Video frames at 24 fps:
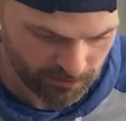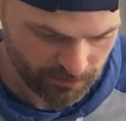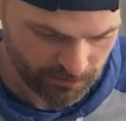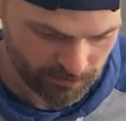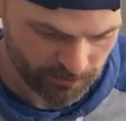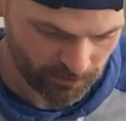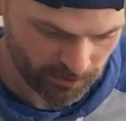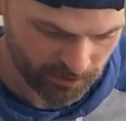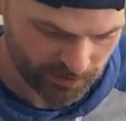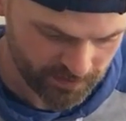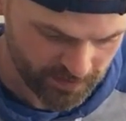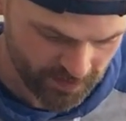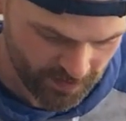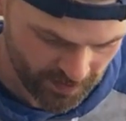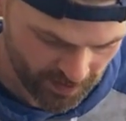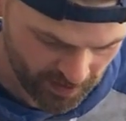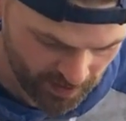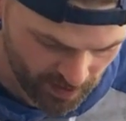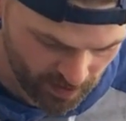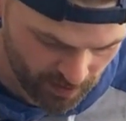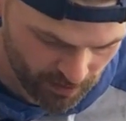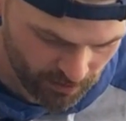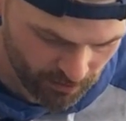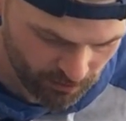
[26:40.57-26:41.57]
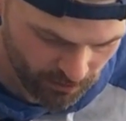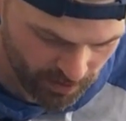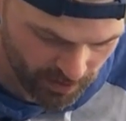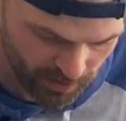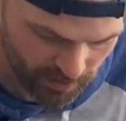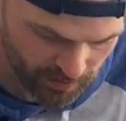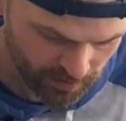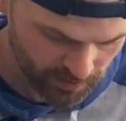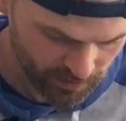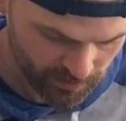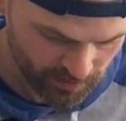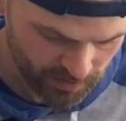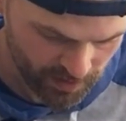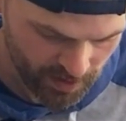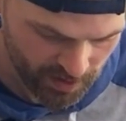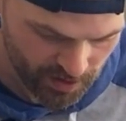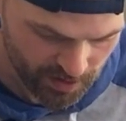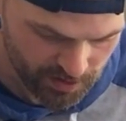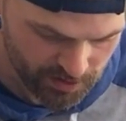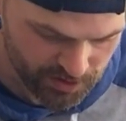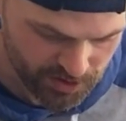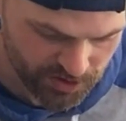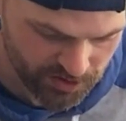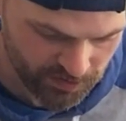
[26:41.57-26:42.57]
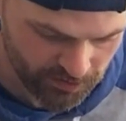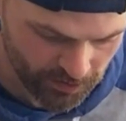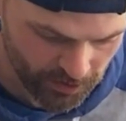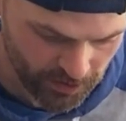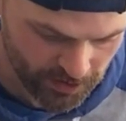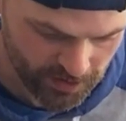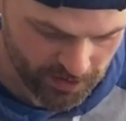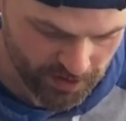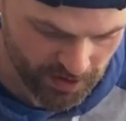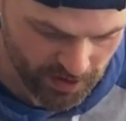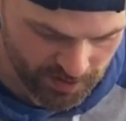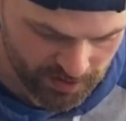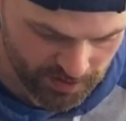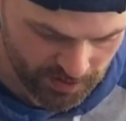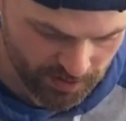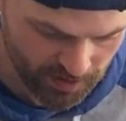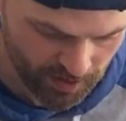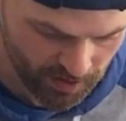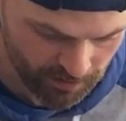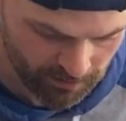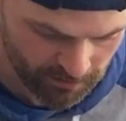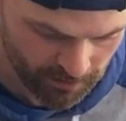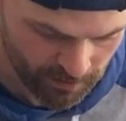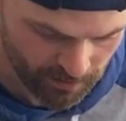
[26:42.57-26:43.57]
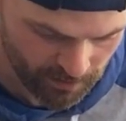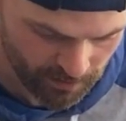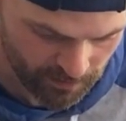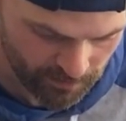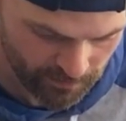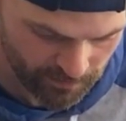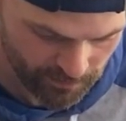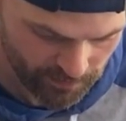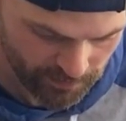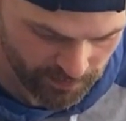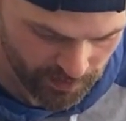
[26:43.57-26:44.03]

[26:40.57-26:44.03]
We've looked at the counterweight, the hinge for the dust cover,